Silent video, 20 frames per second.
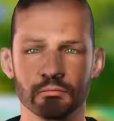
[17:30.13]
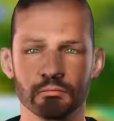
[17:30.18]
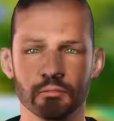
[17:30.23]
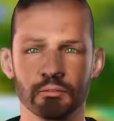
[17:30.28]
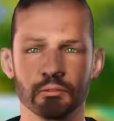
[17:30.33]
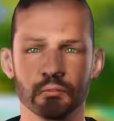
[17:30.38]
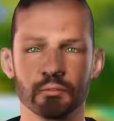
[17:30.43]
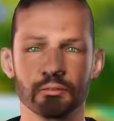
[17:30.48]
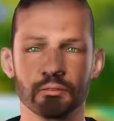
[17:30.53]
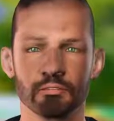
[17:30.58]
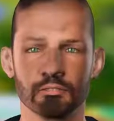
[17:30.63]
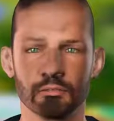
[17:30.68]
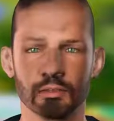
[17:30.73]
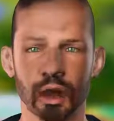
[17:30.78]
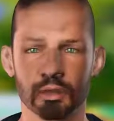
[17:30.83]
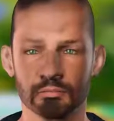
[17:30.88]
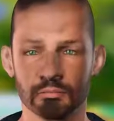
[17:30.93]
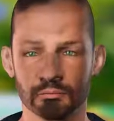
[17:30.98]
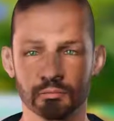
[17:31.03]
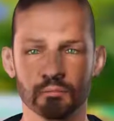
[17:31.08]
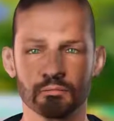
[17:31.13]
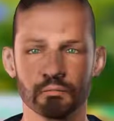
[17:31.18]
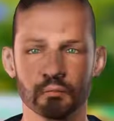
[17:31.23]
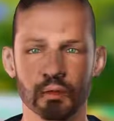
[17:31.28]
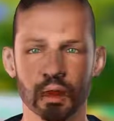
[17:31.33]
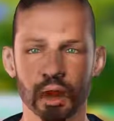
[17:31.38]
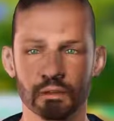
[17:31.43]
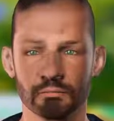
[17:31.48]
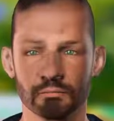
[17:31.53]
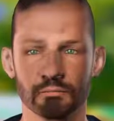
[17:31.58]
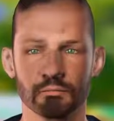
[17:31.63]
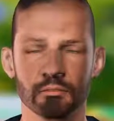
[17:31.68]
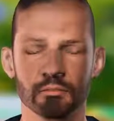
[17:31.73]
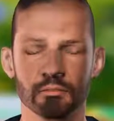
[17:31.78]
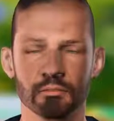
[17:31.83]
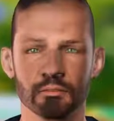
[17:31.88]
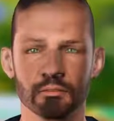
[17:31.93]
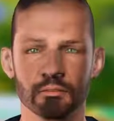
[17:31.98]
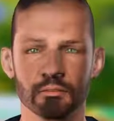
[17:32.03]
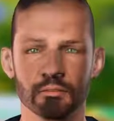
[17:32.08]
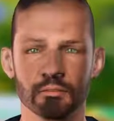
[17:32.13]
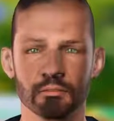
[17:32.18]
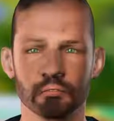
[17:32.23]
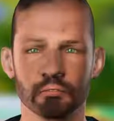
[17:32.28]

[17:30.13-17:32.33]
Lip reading: Look at it, started with one human being.